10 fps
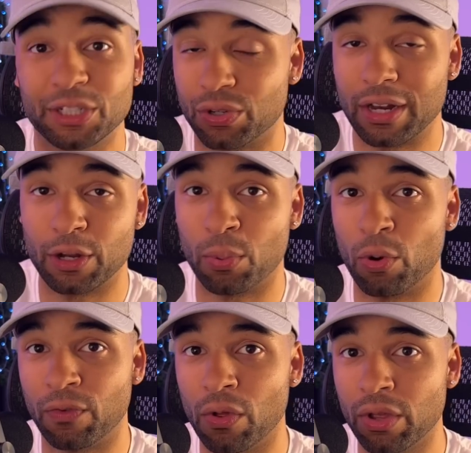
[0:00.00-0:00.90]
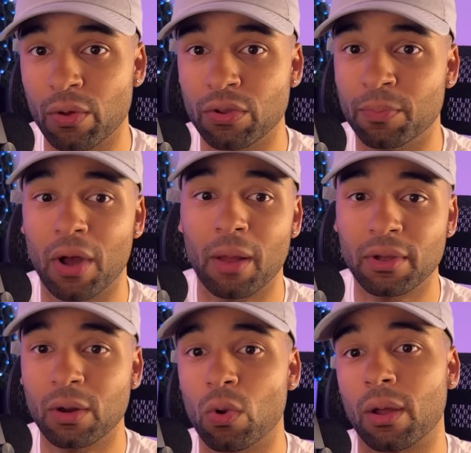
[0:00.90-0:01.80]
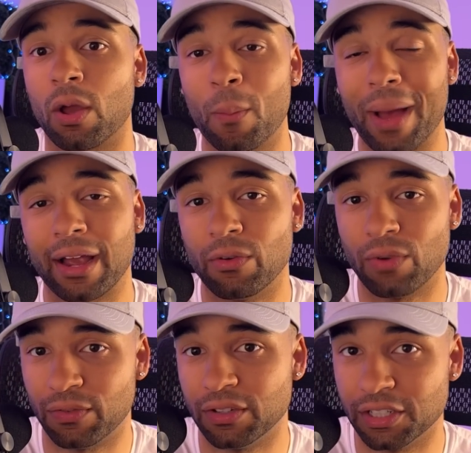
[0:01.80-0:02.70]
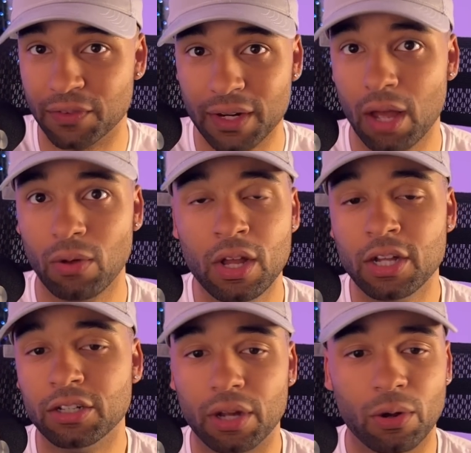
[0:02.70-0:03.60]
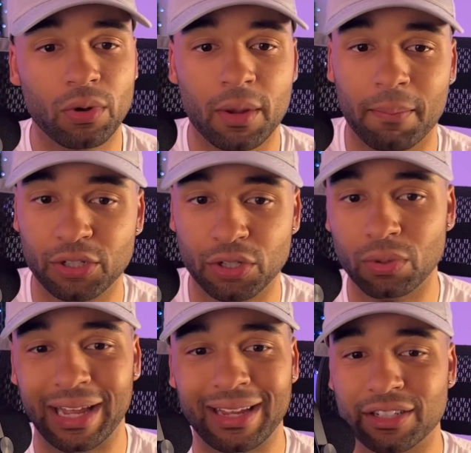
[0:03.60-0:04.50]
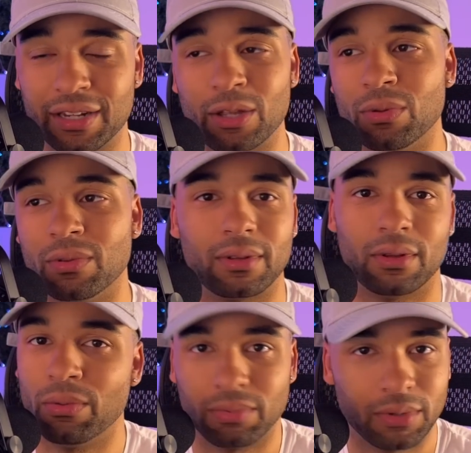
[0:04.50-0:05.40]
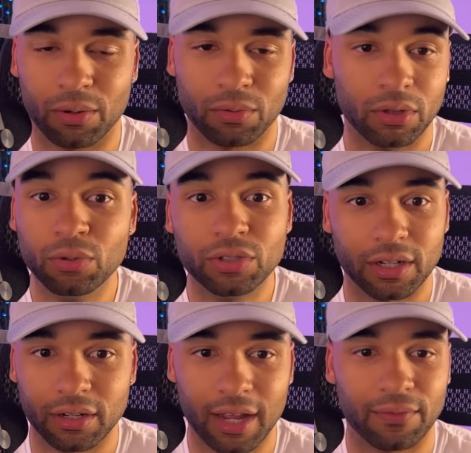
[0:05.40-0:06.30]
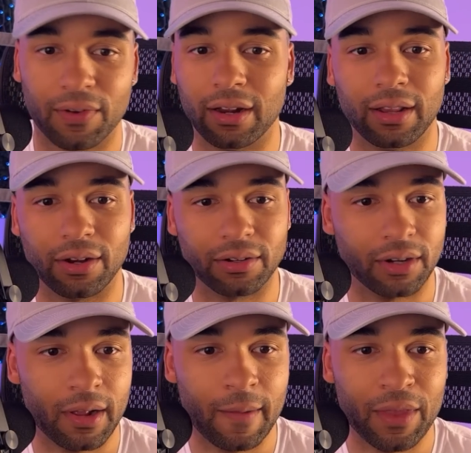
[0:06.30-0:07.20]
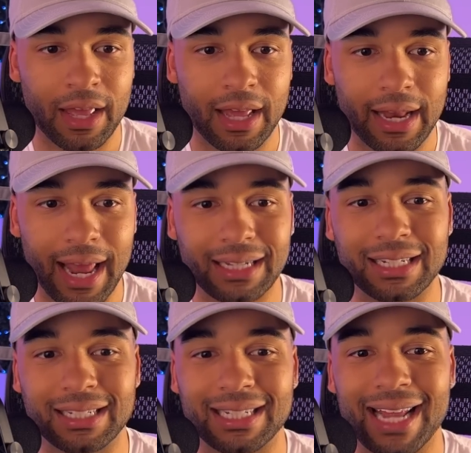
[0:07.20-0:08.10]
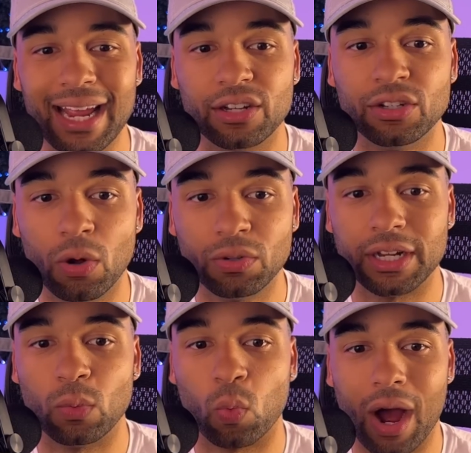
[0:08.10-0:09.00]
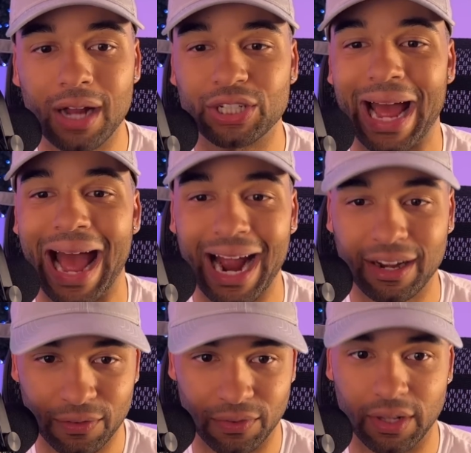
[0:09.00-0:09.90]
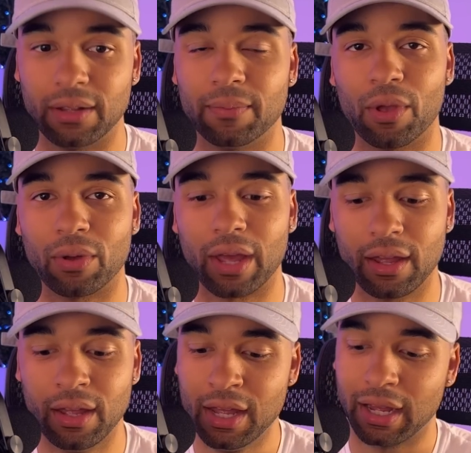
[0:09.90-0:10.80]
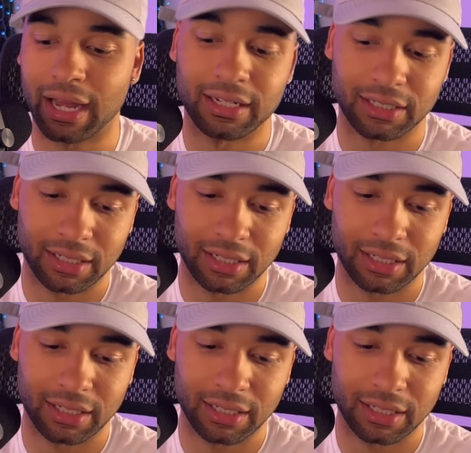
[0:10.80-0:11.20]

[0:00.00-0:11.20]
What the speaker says: creating your portfolio, you're probably going to want to go back and reference this video. So make sure you like it so that you don't, lose it and you can't find it later. Next is to take notes and watch actively, okay? Guys,